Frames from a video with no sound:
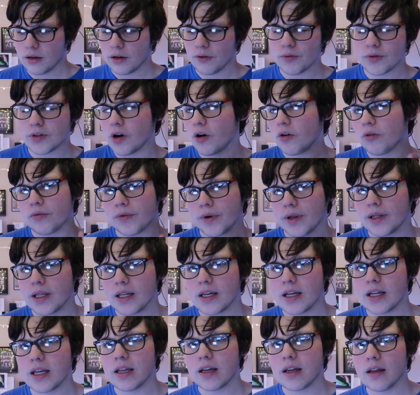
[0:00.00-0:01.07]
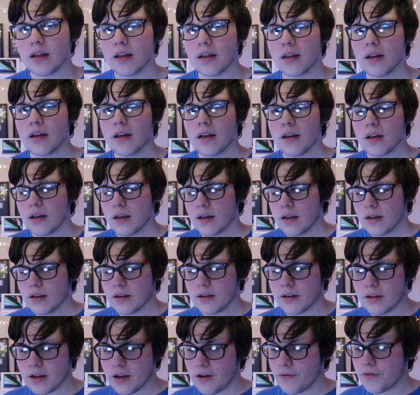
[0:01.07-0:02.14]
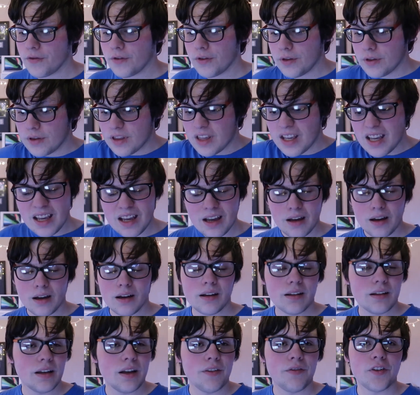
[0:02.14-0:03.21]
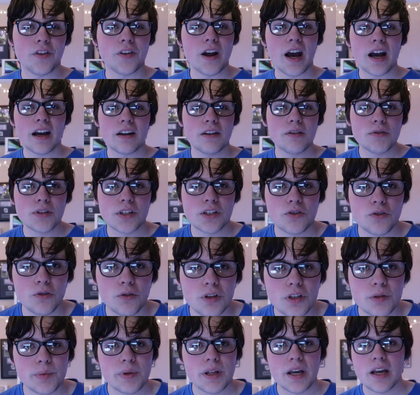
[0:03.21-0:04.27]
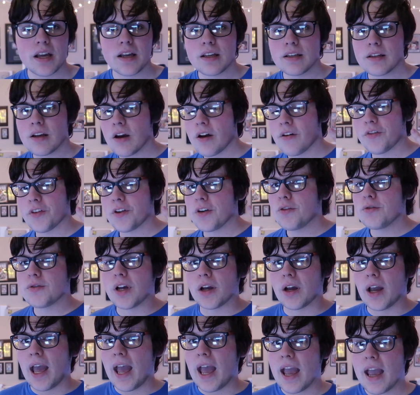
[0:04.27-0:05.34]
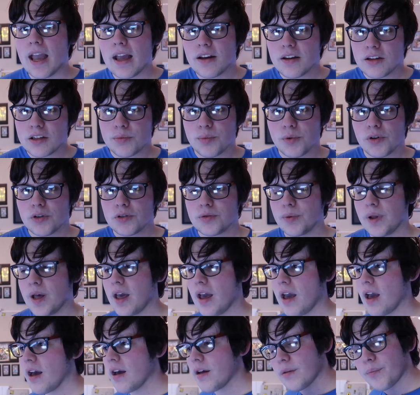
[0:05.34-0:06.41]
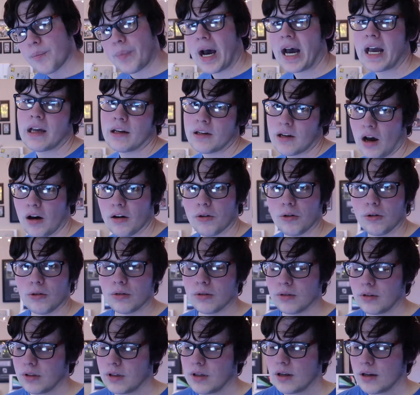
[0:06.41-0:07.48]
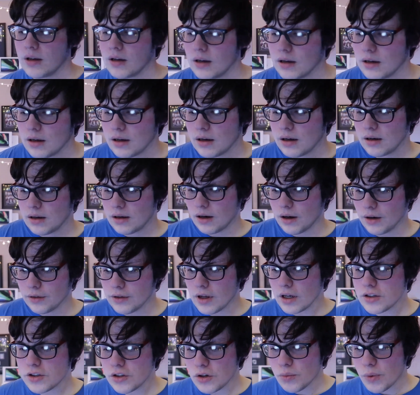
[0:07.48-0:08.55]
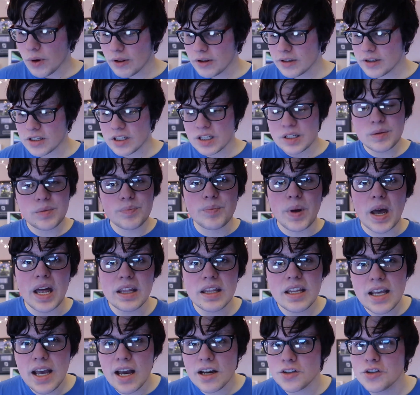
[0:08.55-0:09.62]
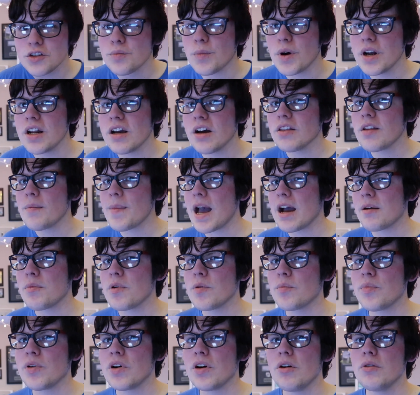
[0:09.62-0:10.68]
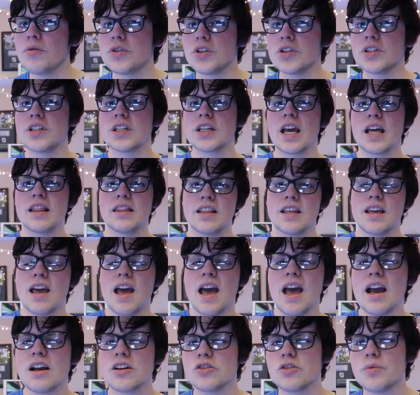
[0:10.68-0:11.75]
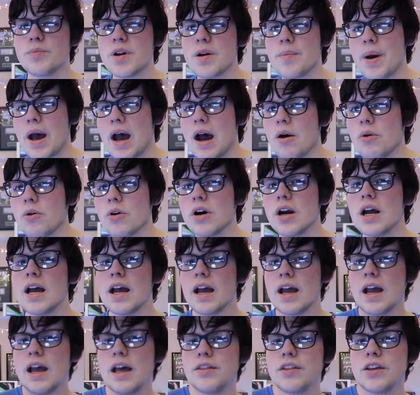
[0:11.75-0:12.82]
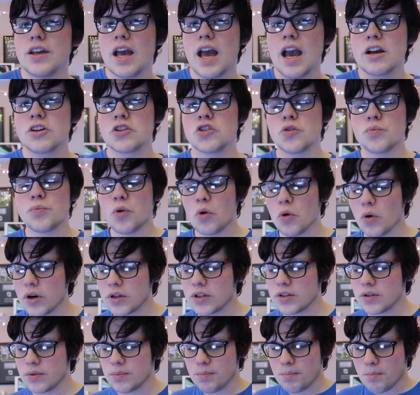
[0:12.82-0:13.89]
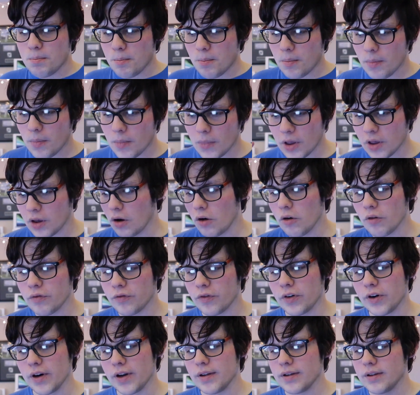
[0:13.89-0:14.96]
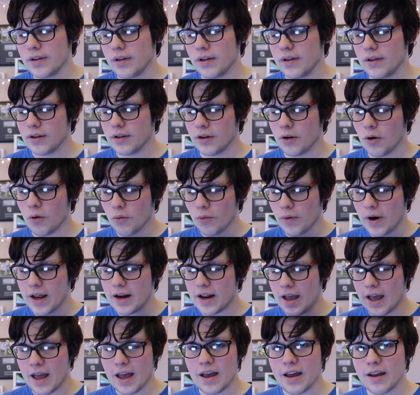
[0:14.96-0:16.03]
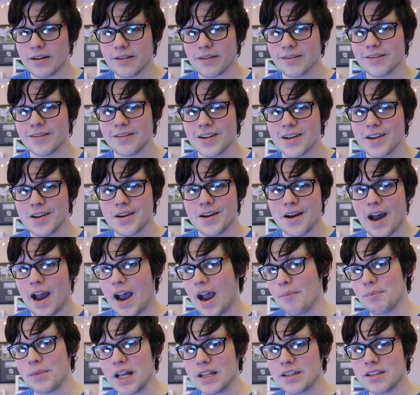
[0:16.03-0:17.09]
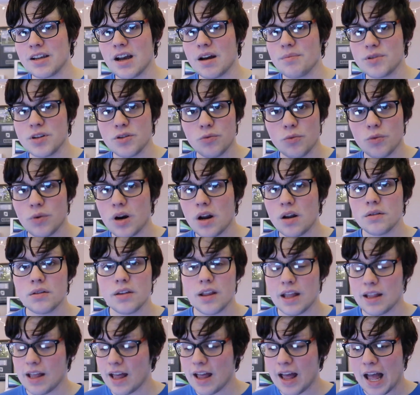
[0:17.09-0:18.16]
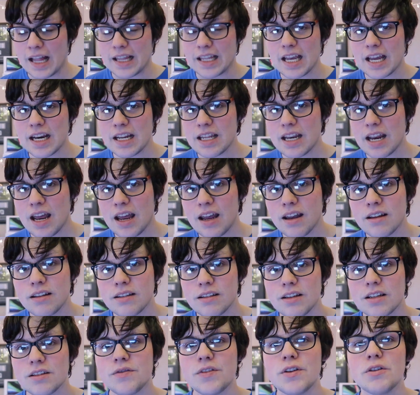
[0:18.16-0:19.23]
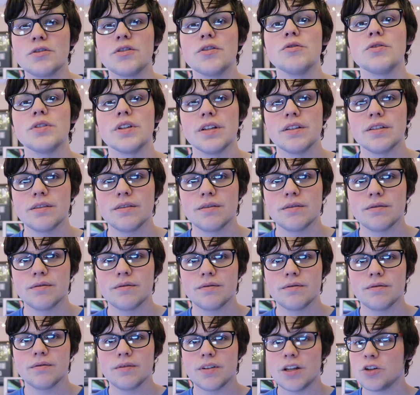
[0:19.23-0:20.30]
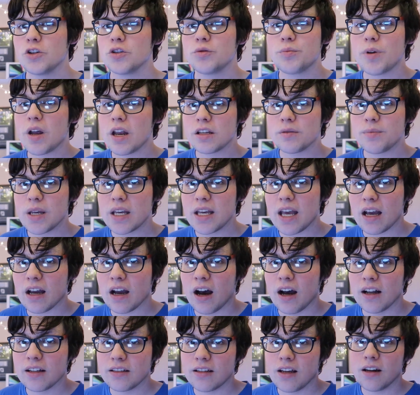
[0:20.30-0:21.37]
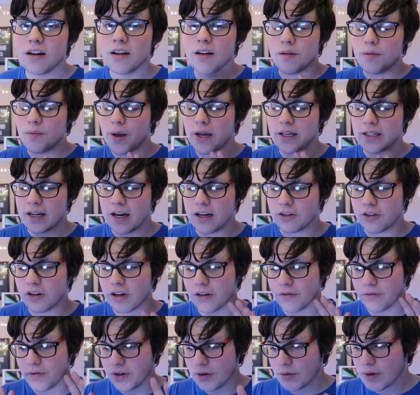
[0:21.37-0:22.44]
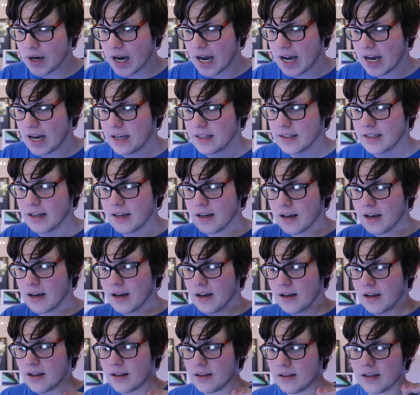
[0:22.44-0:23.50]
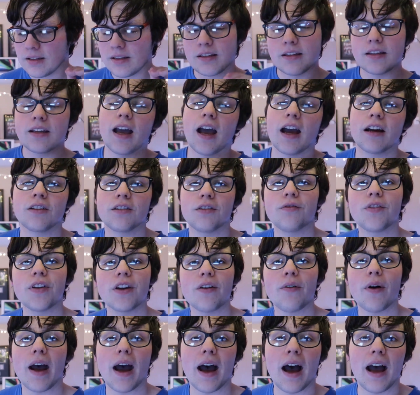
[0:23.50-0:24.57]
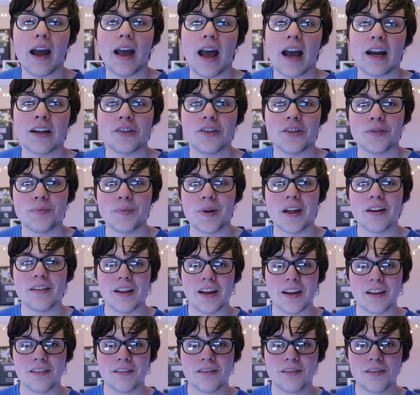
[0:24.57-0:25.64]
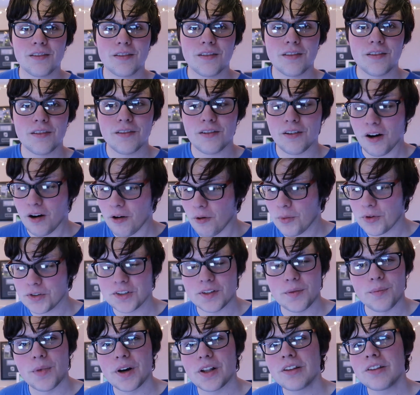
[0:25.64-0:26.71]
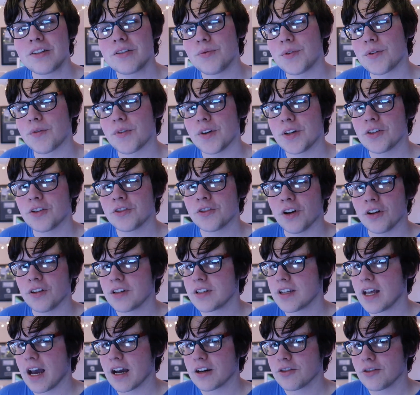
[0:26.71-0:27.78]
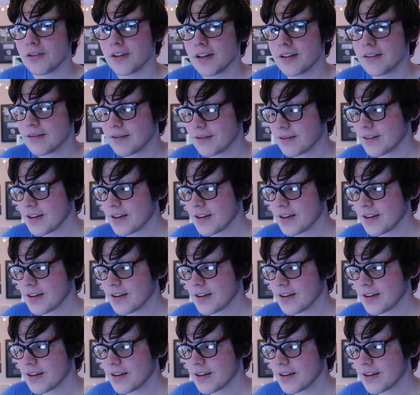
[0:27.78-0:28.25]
You don't really need it if you're not gonna use external displays. If you're gonna use like 8 external display, buy a dongle. Unless you're willing to spend the extra money on the MacBook Pro just to get the extra bit of power and the extra ports, go for it. go right ahead. I'm not stopping you. At the end of the day, this video is useless. It just makes me get content. It makes it entertaining for you guys. This is the actual video. I actually spent like almost a month doing research on this actually.